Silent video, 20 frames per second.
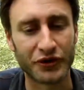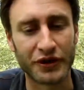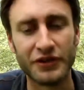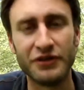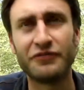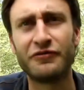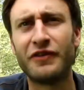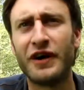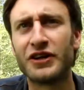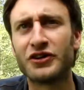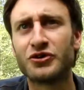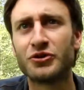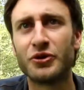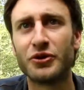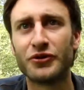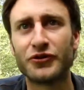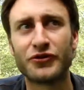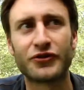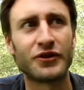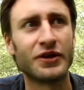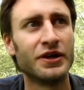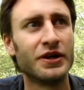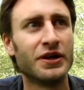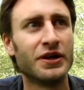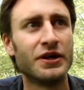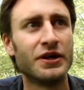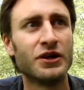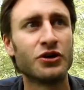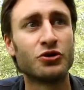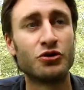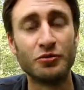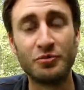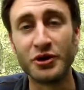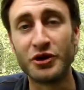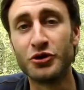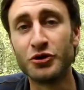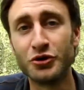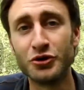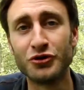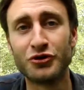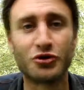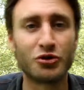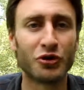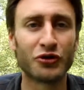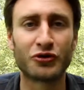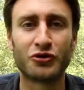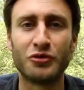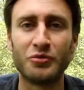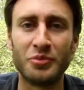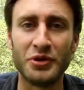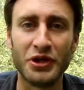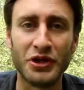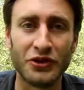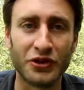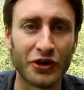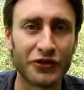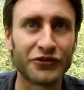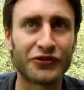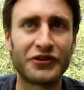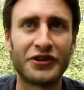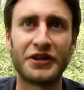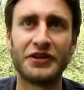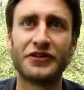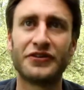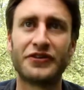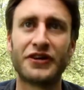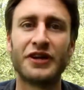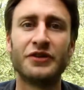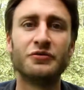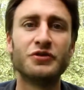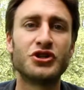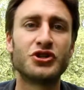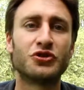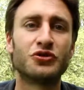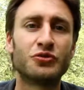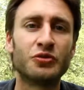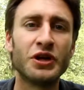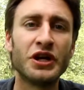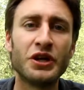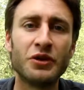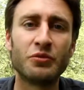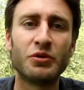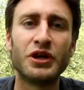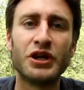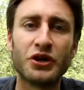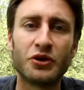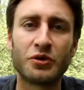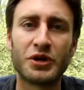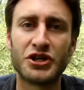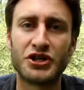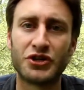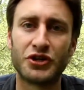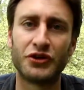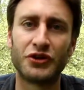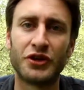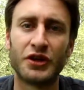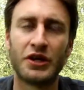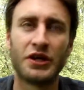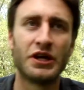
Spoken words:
And in fact, growth could be good, growth could be nonsense, and we should really question